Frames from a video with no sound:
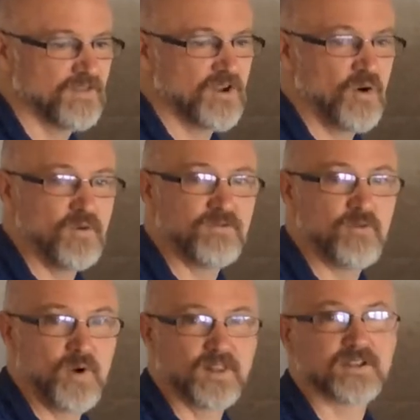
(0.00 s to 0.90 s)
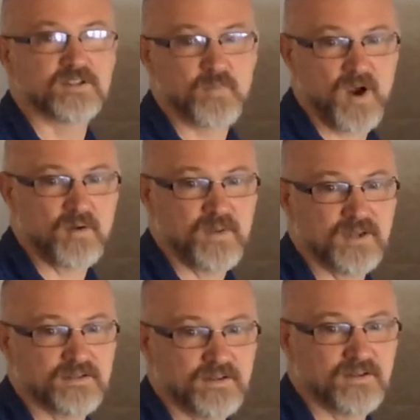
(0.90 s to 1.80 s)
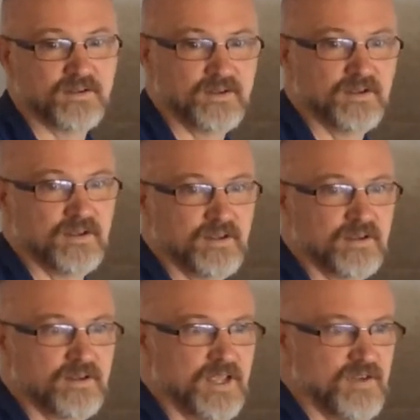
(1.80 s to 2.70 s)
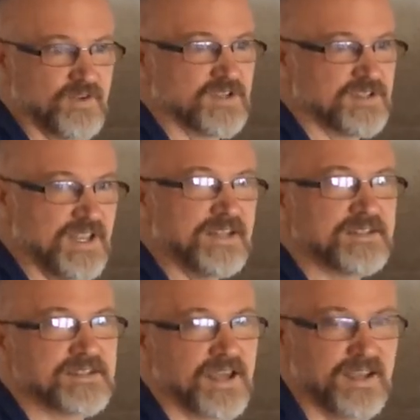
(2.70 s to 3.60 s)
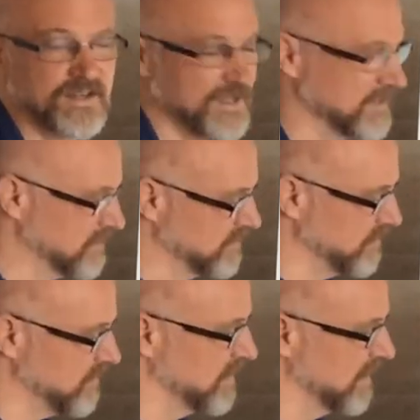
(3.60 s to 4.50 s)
the gold foil experiment gave us insight into